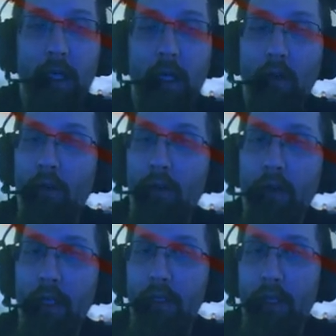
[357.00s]
it and
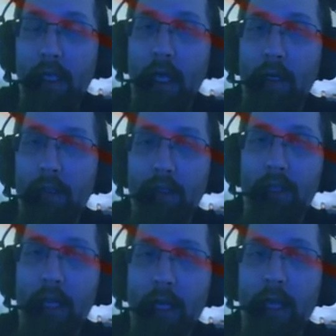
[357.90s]
learning TS and
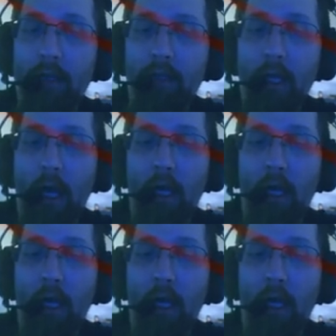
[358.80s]
JS,